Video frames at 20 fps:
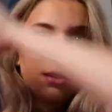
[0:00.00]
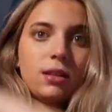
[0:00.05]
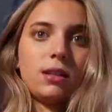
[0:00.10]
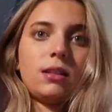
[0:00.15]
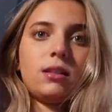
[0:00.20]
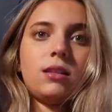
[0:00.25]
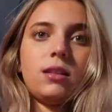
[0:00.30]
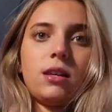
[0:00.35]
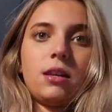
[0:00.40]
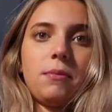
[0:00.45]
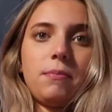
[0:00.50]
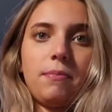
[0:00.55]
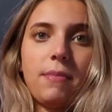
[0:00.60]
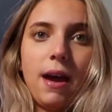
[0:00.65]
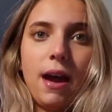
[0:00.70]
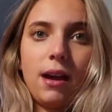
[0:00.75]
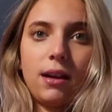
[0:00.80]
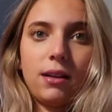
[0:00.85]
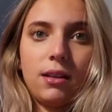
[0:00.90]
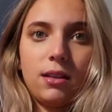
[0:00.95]
it's like
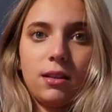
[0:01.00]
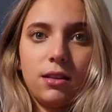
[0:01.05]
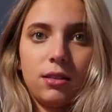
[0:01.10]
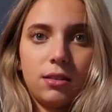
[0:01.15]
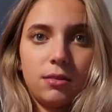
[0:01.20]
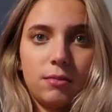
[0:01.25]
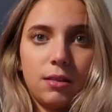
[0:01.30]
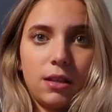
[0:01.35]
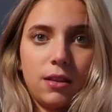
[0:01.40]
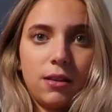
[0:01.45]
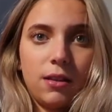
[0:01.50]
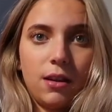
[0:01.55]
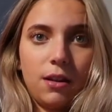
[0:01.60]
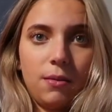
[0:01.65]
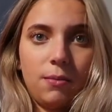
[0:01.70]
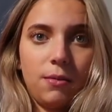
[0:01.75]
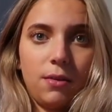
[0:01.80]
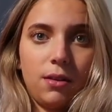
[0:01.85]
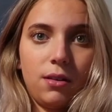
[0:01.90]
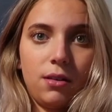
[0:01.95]
backless, and then
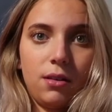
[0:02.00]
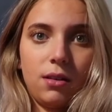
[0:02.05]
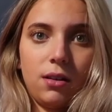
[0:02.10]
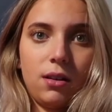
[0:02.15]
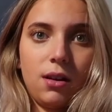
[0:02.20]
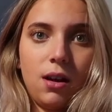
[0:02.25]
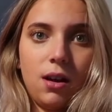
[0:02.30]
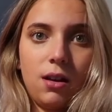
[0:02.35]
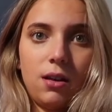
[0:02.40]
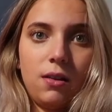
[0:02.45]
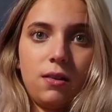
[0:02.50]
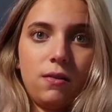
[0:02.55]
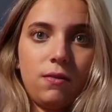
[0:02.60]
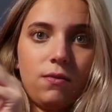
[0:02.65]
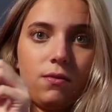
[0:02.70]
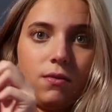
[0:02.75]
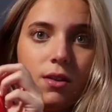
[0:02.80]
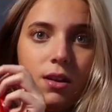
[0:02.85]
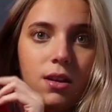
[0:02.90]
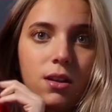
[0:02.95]
I'm gonna cut it
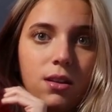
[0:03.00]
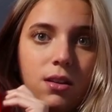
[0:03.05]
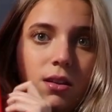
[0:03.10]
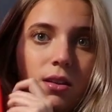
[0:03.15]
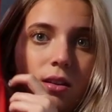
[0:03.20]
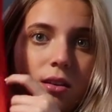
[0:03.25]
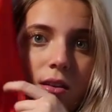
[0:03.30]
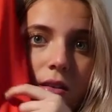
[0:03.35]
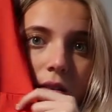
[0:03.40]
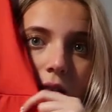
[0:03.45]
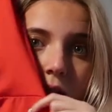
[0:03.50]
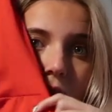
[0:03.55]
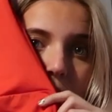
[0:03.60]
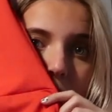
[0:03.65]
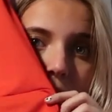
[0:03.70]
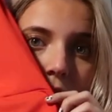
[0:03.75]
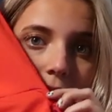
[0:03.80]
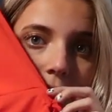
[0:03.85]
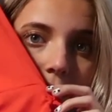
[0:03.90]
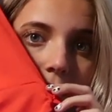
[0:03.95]
right here
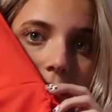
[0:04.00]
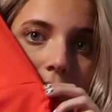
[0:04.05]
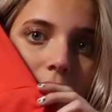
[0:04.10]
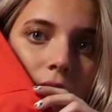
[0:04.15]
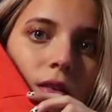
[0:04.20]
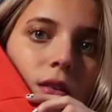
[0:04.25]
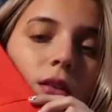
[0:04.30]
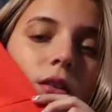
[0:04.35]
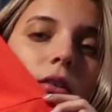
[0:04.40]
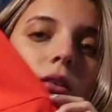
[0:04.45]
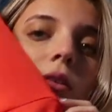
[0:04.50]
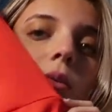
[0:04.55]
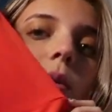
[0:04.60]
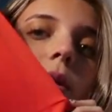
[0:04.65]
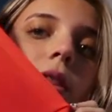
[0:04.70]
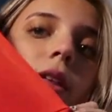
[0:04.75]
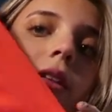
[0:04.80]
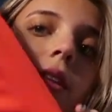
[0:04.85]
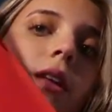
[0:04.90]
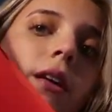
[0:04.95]
where
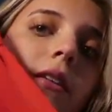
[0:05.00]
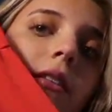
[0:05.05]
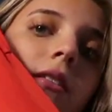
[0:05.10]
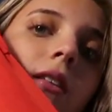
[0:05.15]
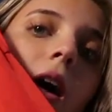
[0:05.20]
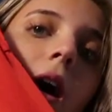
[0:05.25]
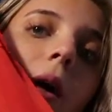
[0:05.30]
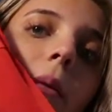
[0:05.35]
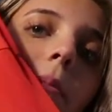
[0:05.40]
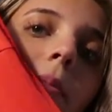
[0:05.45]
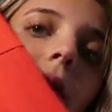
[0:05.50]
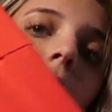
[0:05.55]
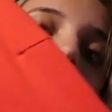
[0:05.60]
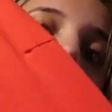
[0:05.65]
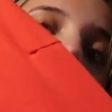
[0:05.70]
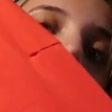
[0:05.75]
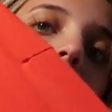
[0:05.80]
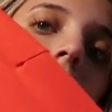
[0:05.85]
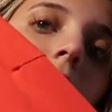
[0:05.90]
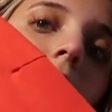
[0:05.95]
the like top part
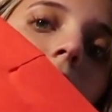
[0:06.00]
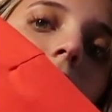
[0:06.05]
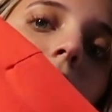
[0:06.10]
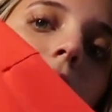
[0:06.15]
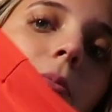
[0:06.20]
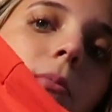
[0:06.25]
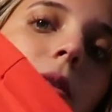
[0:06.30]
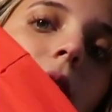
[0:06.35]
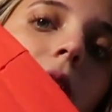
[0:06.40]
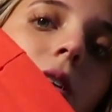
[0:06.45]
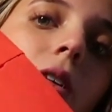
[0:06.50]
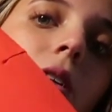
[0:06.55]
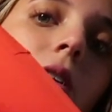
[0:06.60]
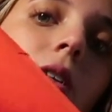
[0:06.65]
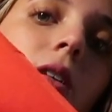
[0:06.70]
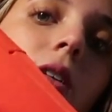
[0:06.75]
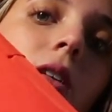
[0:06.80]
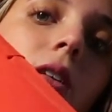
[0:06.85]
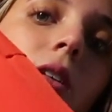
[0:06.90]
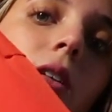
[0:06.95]
of it should be,
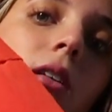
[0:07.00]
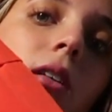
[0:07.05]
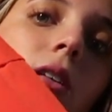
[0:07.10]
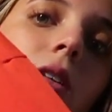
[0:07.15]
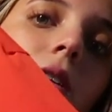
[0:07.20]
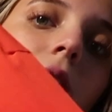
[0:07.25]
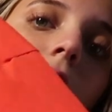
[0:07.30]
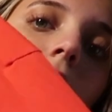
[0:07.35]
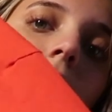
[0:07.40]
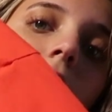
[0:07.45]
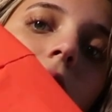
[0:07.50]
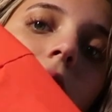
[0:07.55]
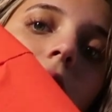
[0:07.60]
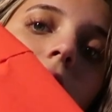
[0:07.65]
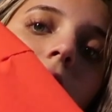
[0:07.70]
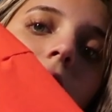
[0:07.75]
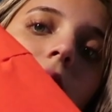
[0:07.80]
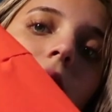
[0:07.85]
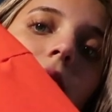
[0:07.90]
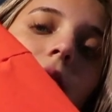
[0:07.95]

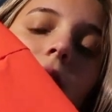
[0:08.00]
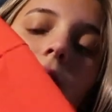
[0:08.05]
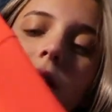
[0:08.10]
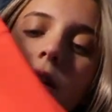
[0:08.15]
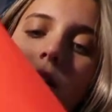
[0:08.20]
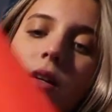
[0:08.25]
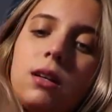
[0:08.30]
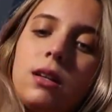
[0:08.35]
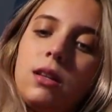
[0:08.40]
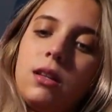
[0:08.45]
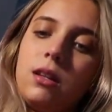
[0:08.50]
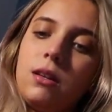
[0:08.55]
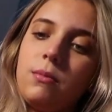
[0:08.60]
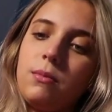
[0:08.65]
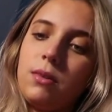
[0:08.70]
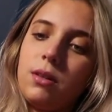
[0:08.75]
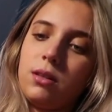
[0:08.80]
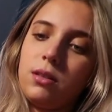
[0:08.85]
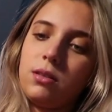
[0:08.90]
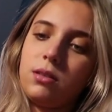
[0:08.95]
right? And then I'm
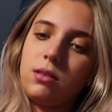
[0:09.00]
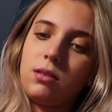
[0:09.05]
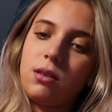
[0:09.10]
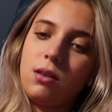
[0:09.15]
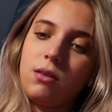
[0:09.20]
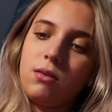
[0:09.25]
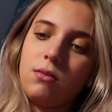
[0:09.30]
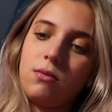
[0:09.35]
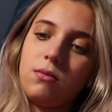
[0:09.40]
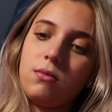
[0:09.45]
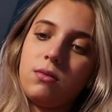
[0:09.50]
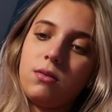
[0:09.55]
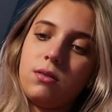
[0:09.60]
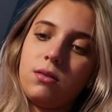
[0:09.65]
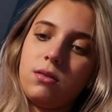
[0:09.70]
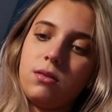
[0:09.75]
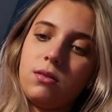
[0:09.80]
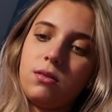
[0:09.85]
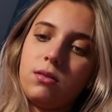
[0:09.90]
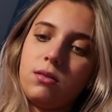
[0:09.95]
gonna sew
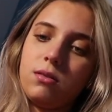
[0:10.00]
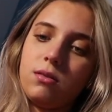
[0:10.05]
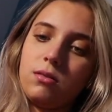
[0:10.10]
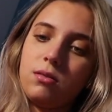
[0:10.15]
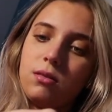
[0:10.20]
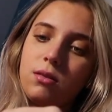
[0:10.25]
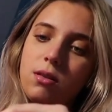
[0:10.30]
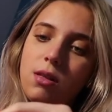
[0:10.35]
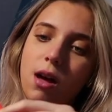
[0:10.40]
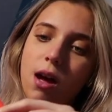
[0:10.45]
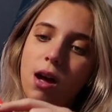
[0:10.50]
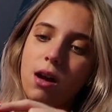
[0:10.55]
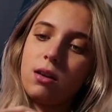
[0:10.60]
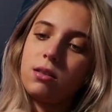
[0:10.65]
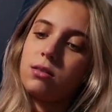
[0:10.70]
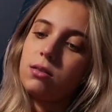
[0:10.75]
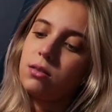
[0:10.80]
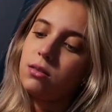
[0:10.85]
that.